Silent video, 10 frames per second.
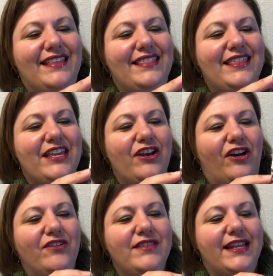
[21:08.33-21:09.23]
The
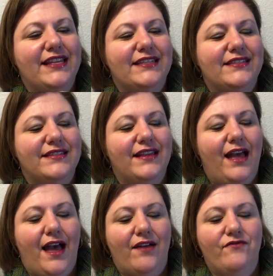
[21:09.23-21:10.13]
yarn that is
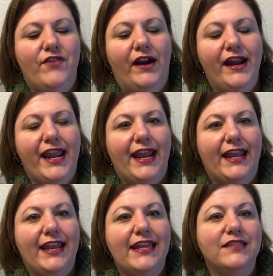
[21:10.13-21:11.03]

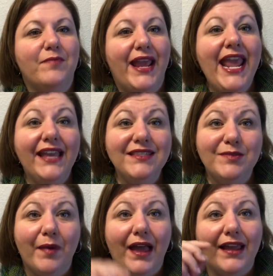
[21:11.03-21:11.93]
variegated is my hand
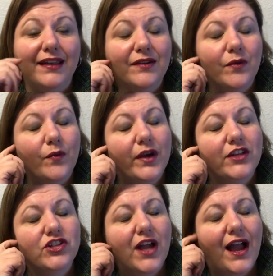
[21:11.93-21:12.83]
spun,
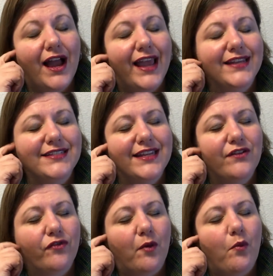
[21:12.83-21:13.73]
which I
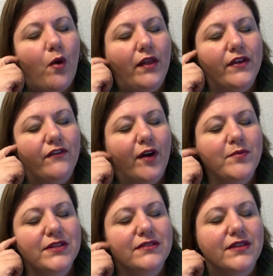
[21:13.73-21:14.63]
did from Walnut Farm
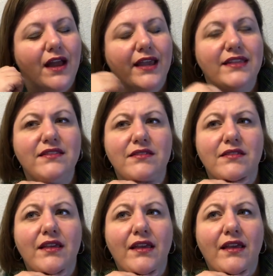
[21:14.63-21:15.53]
Designs
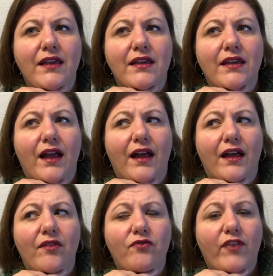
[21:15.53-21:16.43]

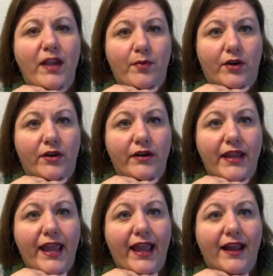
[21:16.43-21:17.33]
fiber,
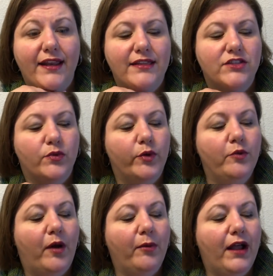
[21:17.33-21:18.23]
and it's the
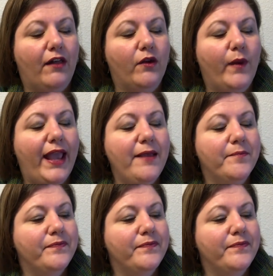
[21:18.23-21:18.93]
rhubarb colorway,